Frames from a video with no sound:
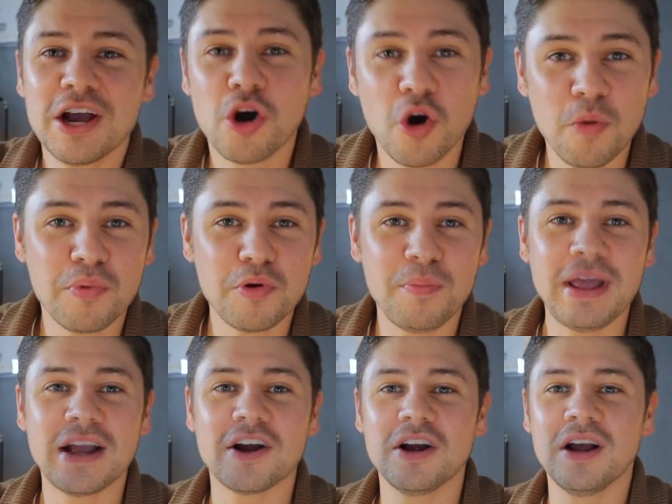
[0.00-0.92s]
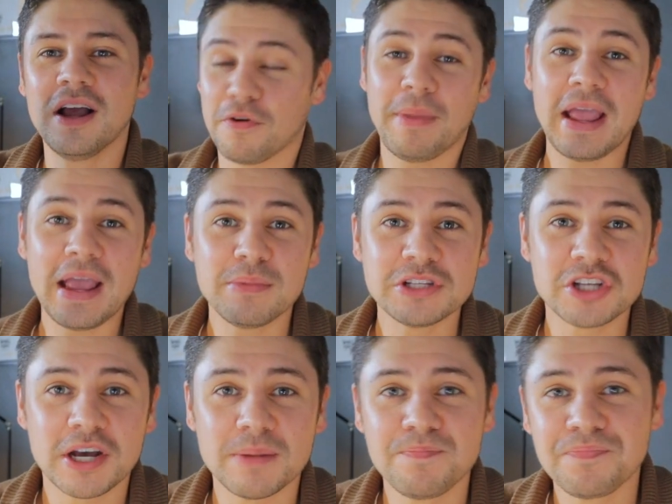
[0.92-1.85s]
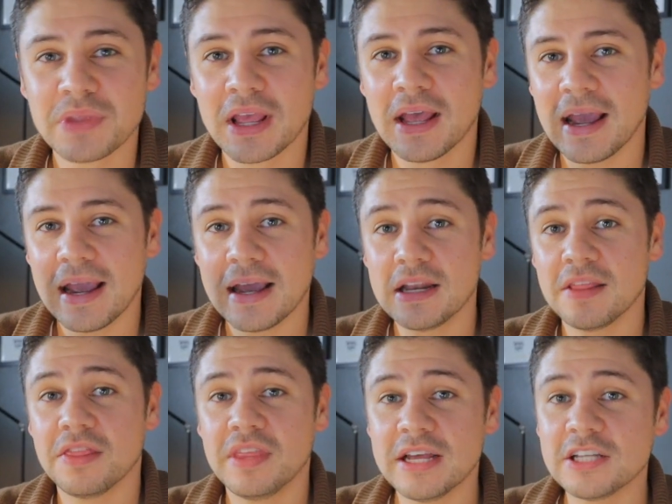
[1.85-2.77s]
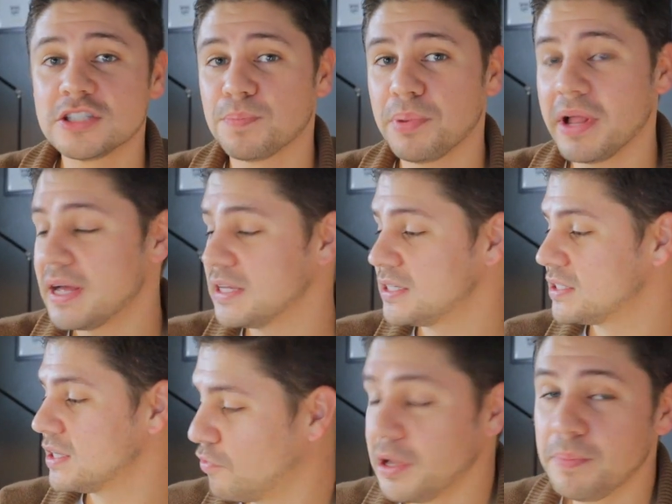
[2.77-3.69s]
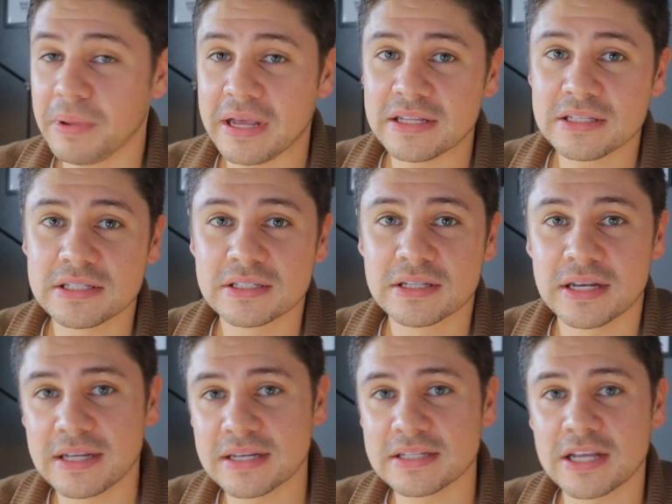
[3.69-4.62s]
cold brew maker from Amazon. And this plus free beans, it does